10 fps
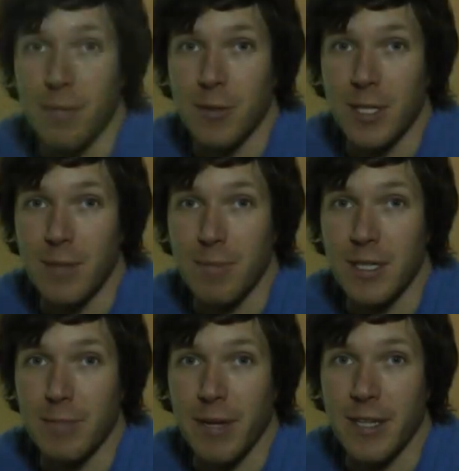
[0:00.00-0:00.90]
able to keep
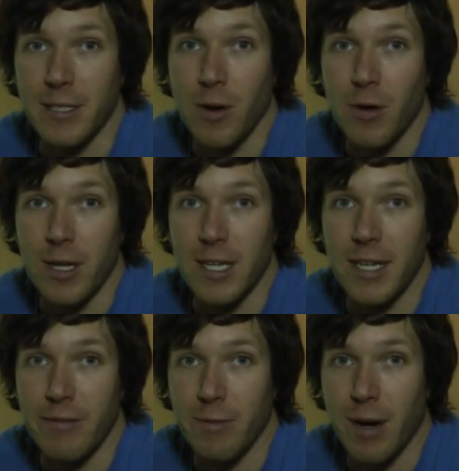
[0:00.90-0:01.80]
these plants going
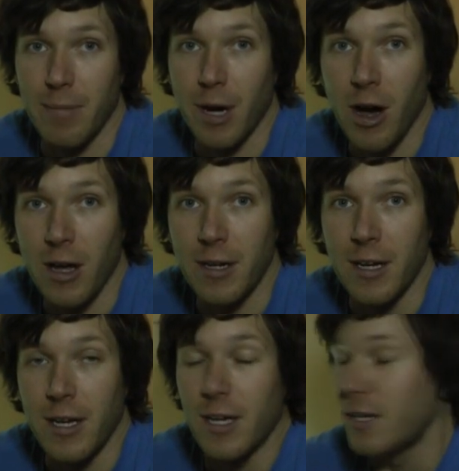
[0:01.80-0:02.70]
even when I'm gone.
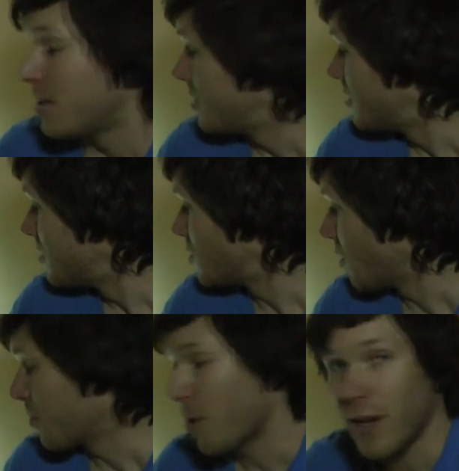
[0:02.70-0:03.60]

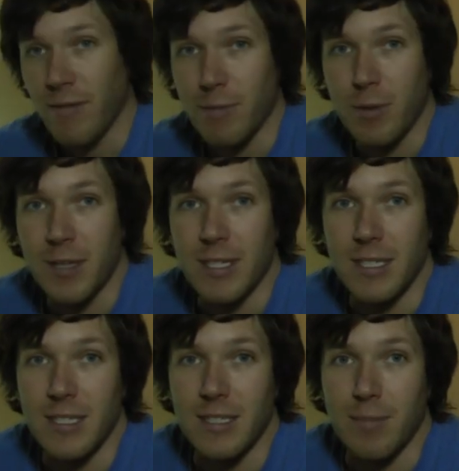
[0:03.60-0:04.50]
So I'm going to have to put
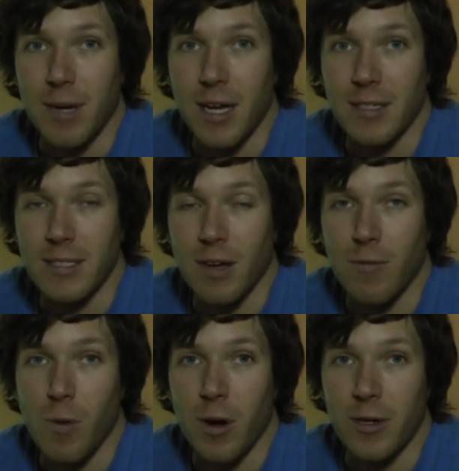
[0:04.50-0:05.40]
these into some kind of
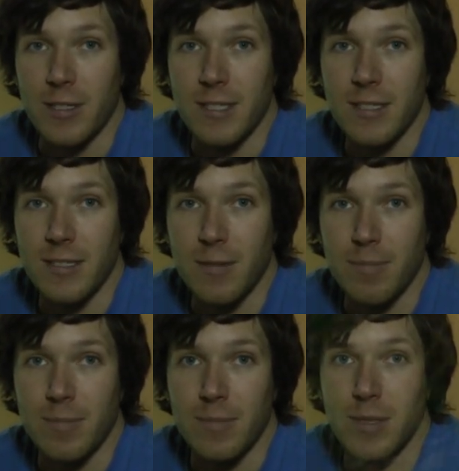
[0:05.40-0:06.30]
self-watering system